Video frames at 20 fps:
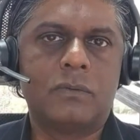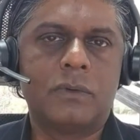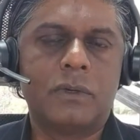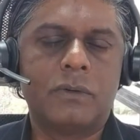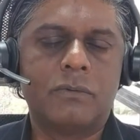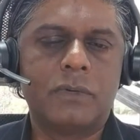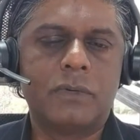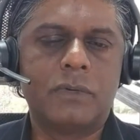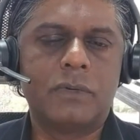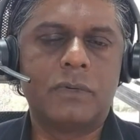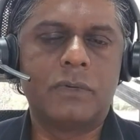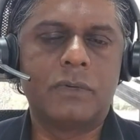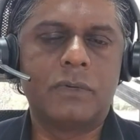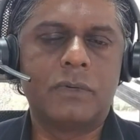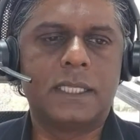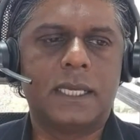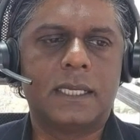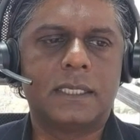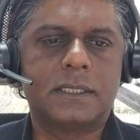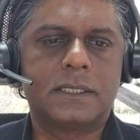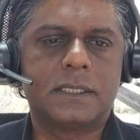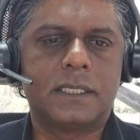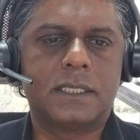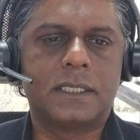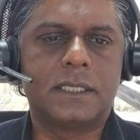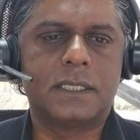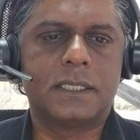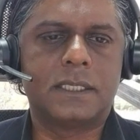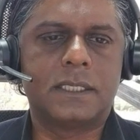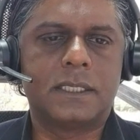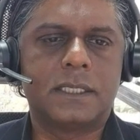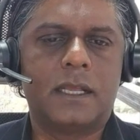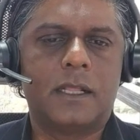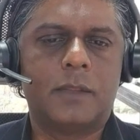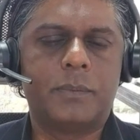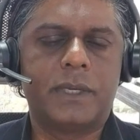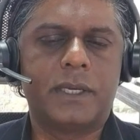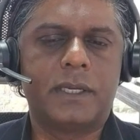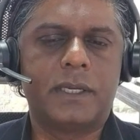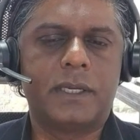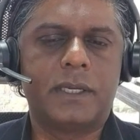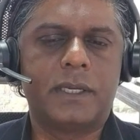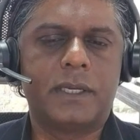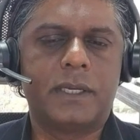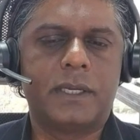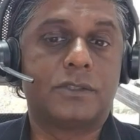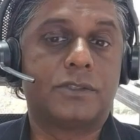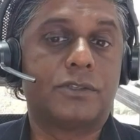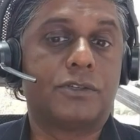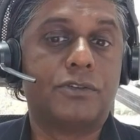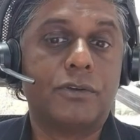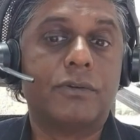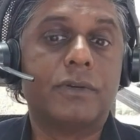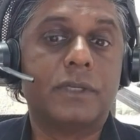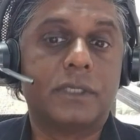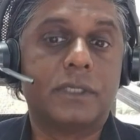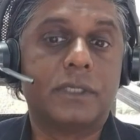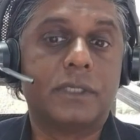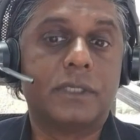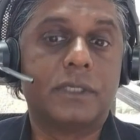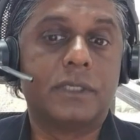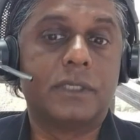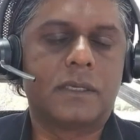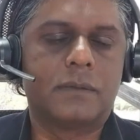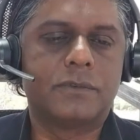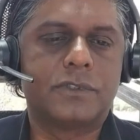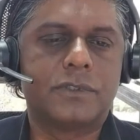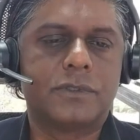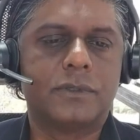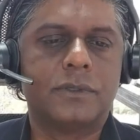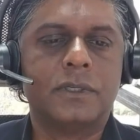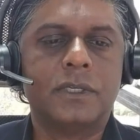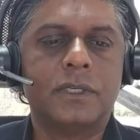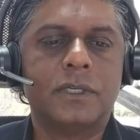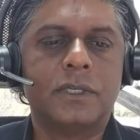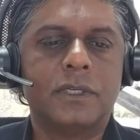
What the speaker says: We really see that AI helping us enhance security when it comes to